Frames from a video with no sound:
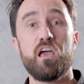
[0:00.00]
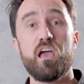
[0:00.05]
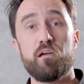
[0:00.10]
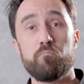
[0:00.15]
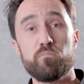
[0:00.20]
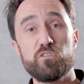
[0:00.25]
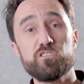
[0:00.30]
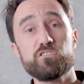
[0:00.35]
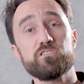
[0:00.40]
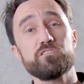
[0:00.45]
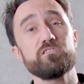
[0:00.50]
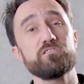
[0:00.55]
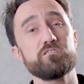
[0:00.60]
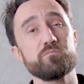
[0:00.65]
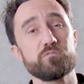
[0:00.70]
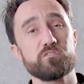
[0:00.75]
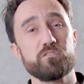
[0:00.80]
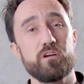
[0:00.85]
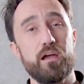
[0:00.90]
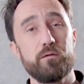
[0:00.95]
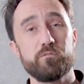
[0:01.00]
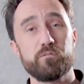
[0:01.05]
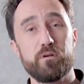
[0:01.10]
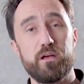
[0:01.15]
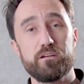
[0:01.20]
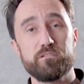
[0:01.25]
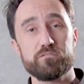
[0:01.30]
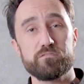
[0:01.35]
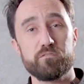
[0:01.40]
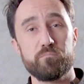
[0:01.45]
And be sure to subscribe to
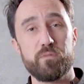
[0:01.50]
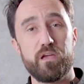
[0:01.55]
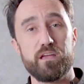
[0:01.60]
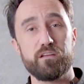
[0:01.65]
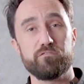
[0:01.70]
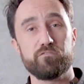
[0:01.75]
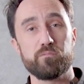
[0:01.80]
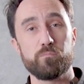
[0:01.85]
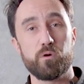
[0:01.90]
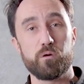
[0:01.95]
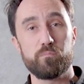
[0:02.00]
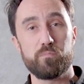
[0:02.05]
Rider's Domain for more